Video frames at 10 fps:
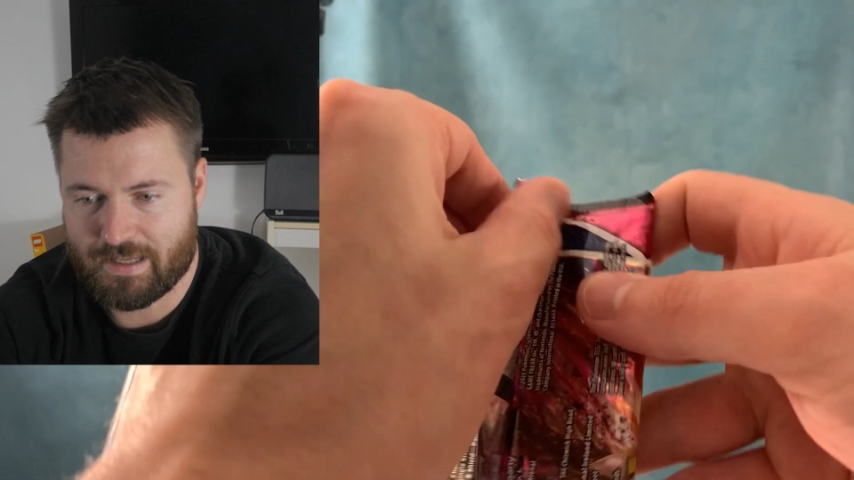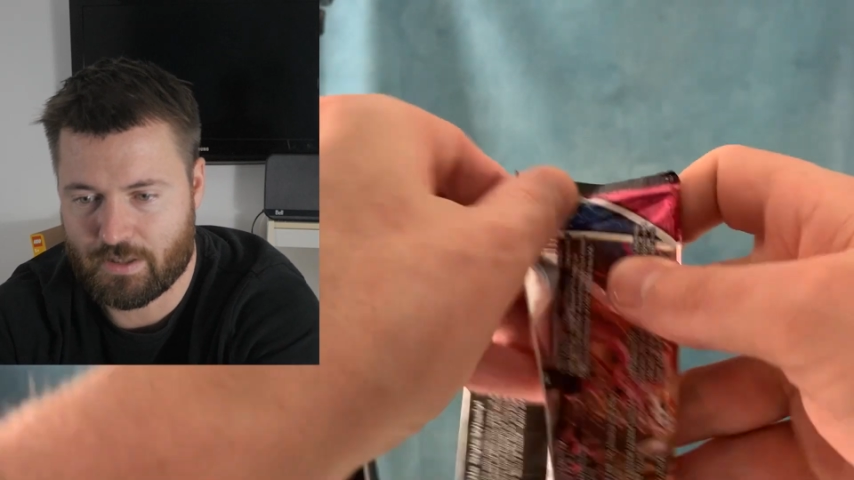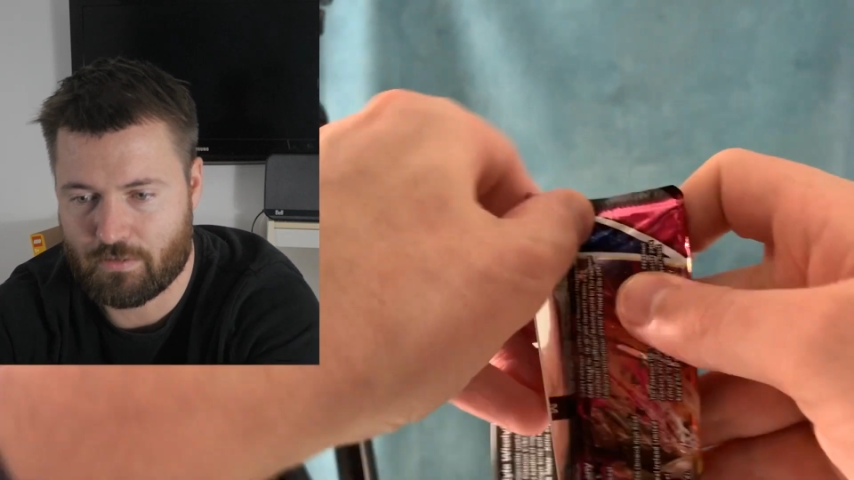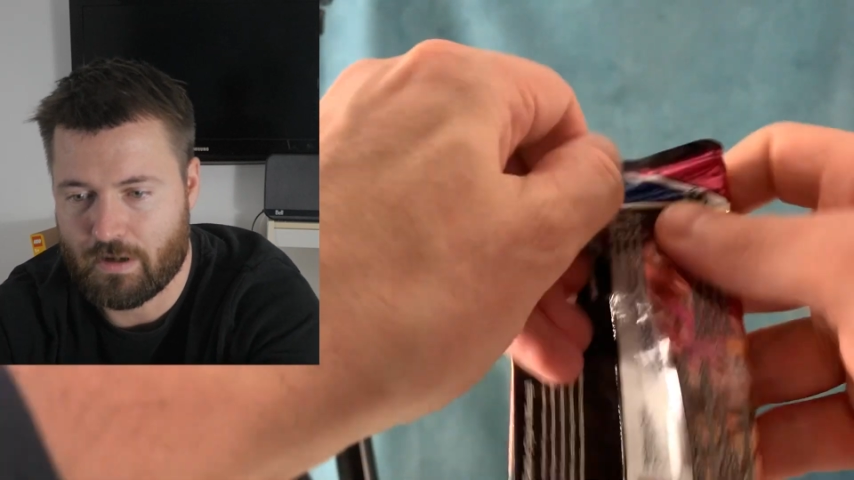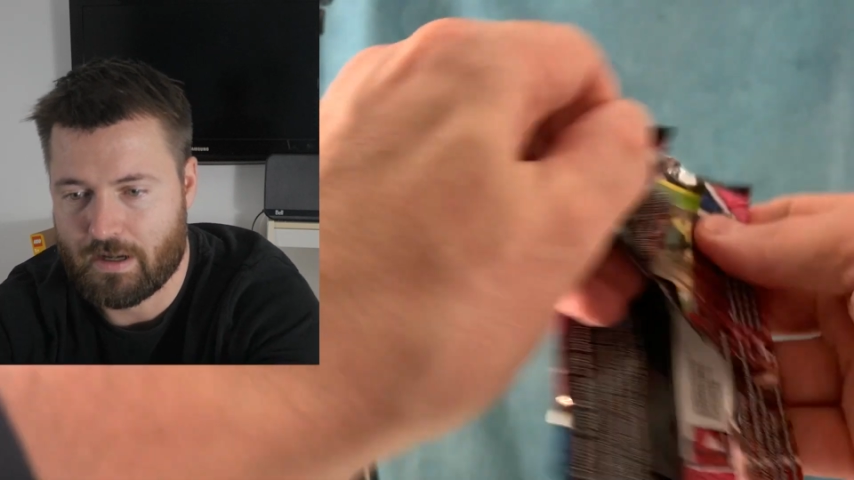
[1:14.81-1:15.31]

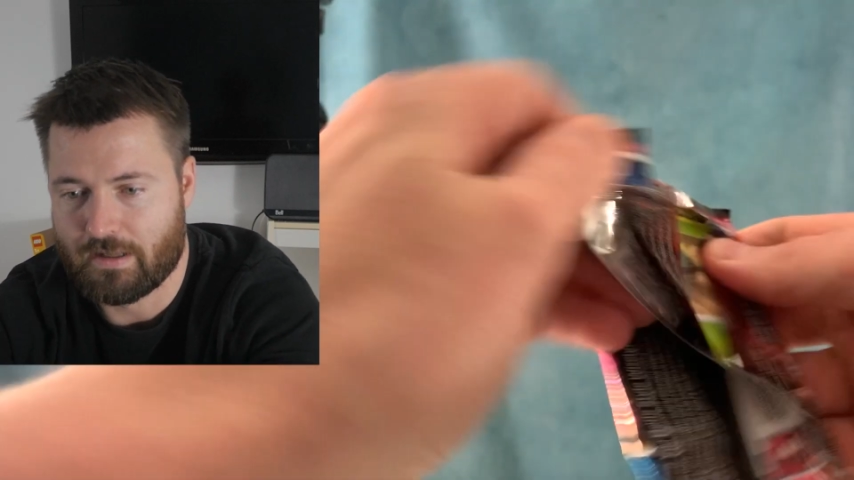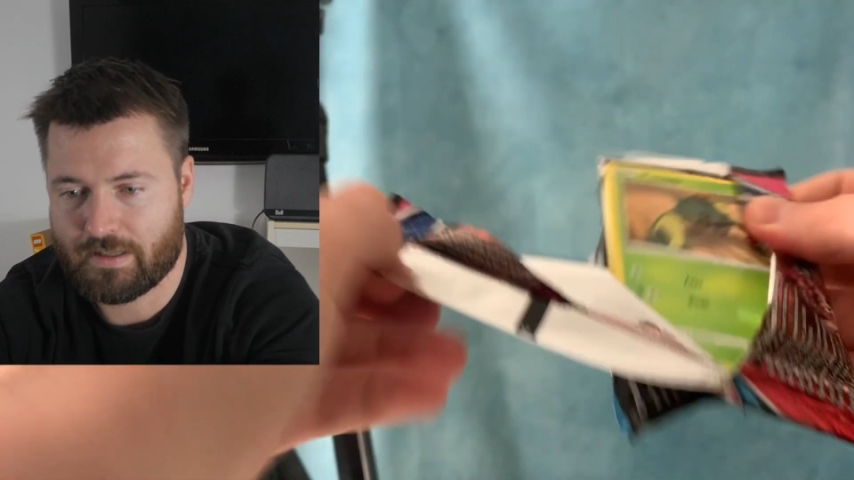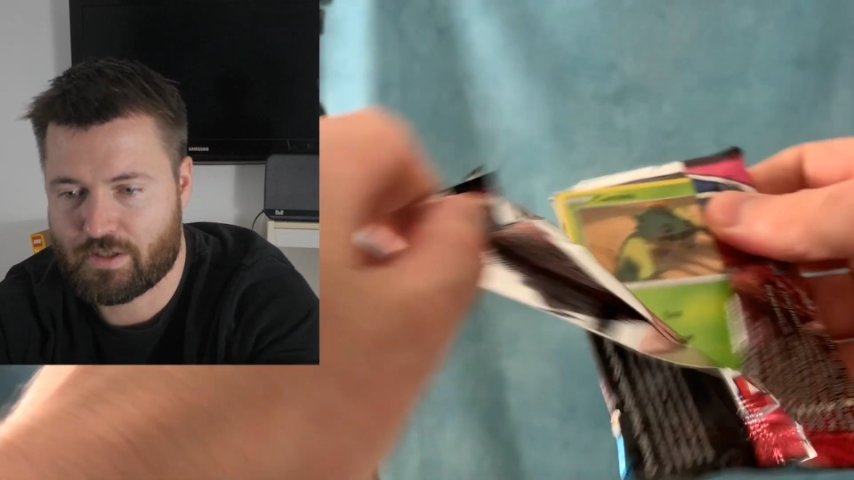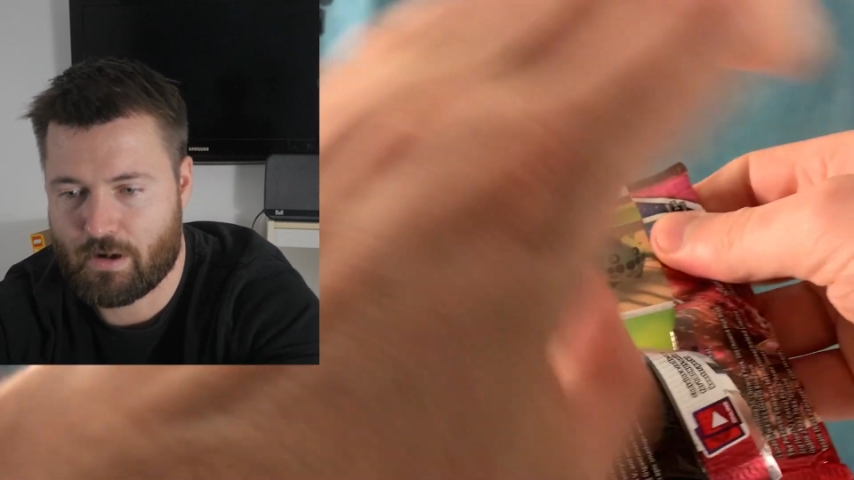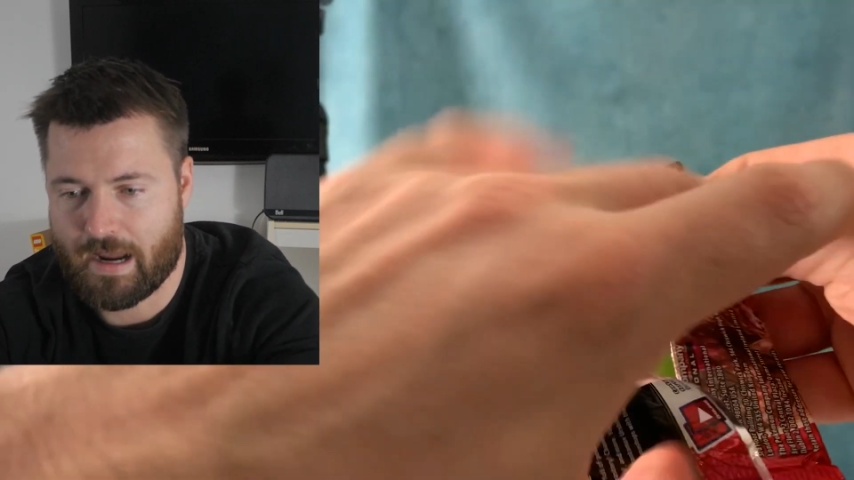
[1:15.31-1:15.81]
So
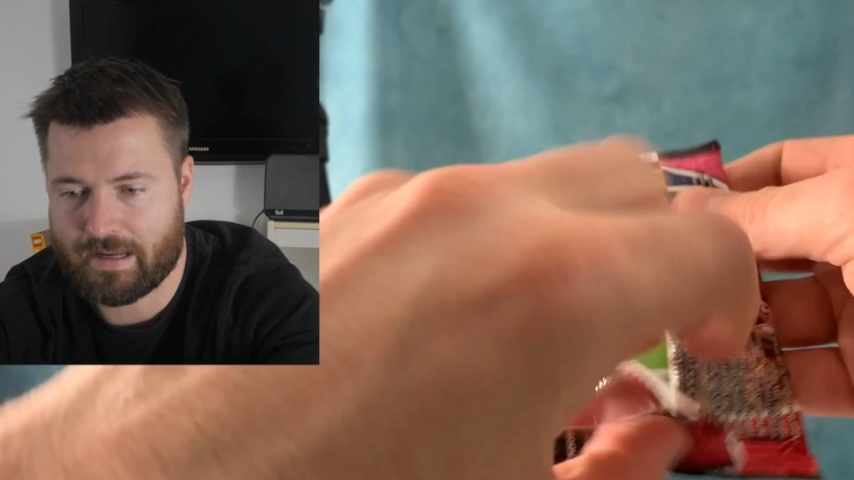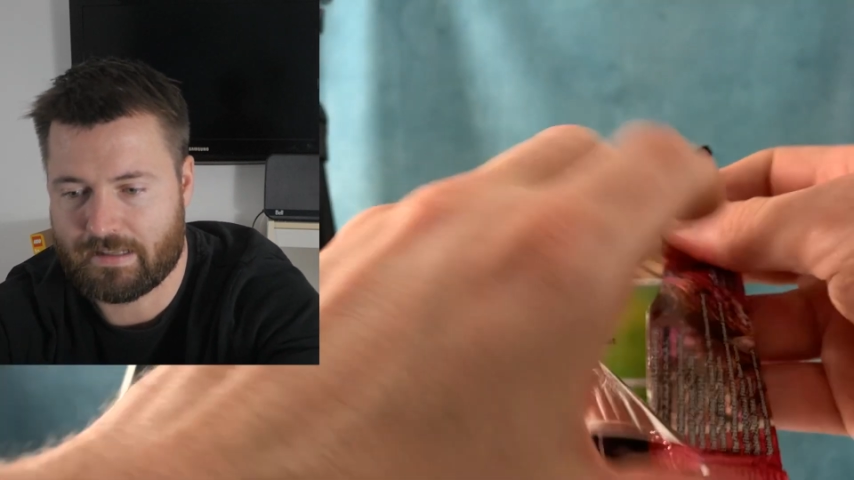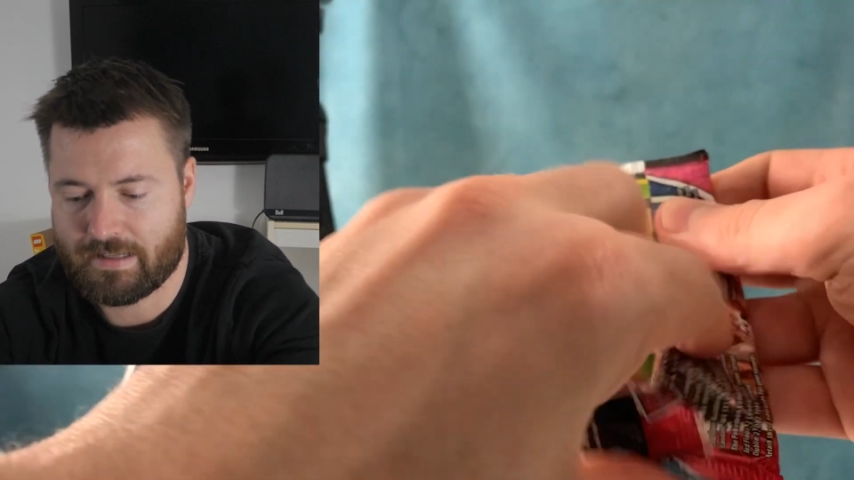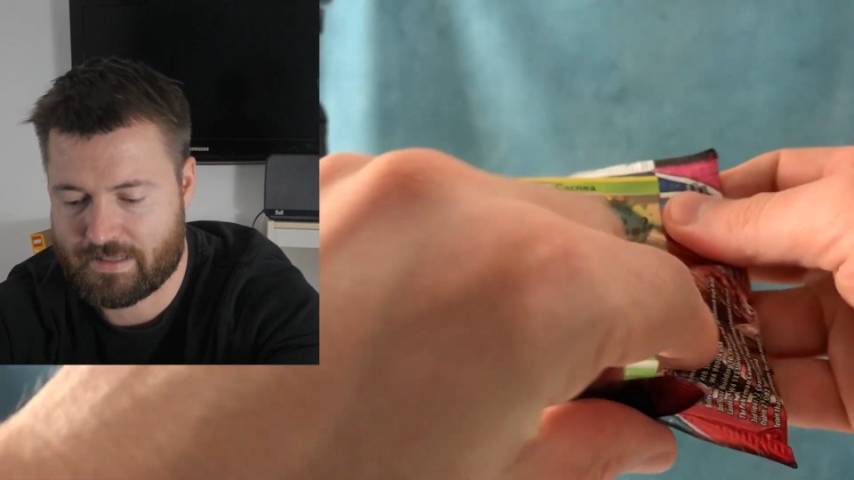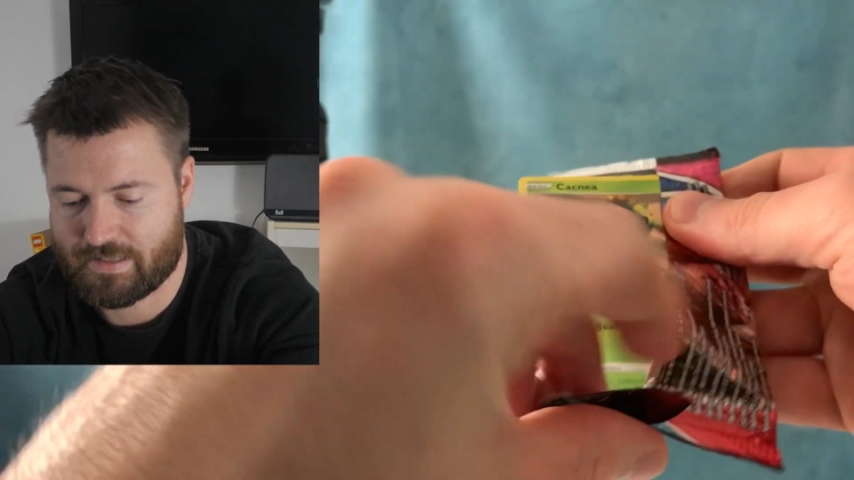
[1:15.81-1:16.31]
let's crack
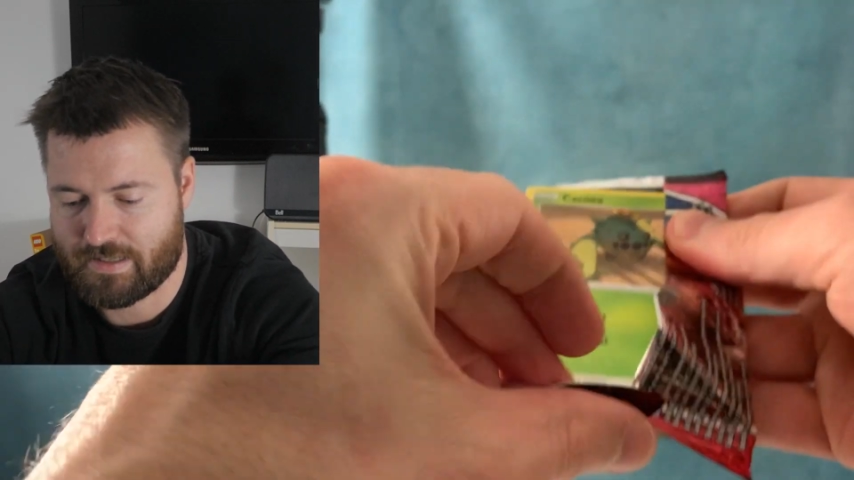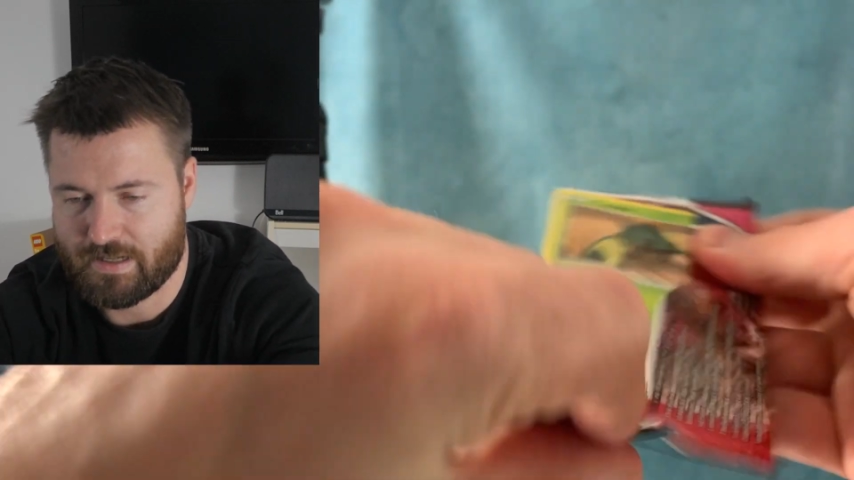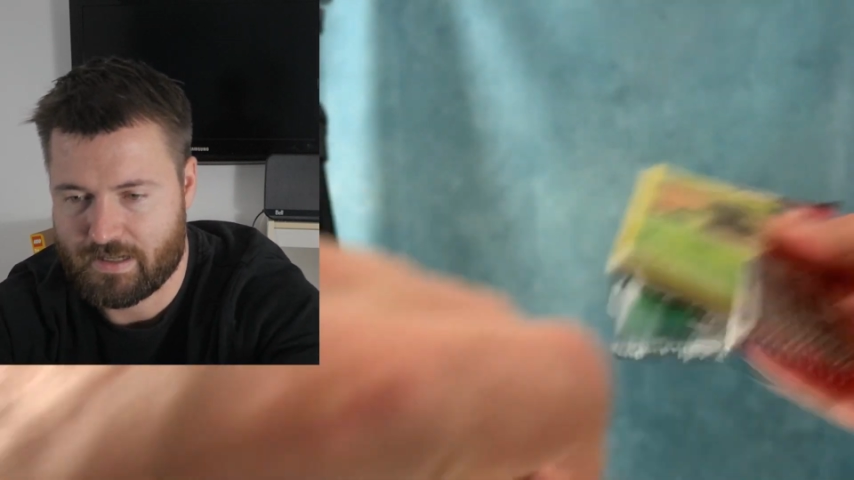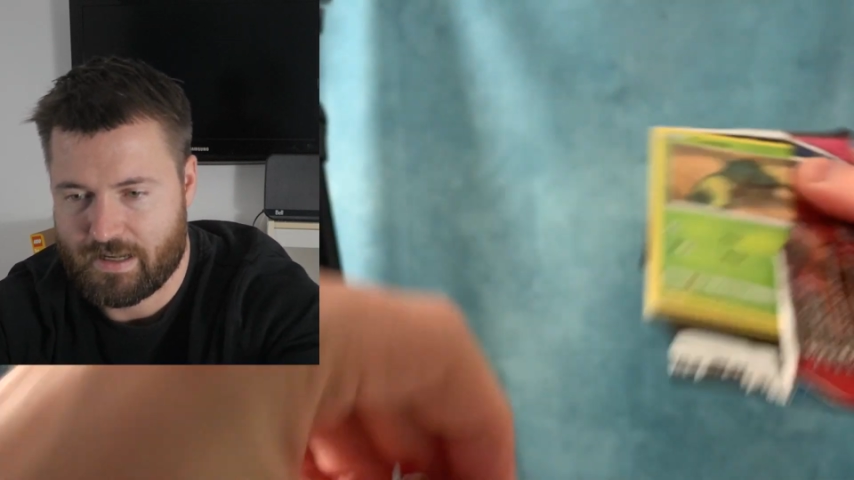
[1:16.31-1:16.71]
into this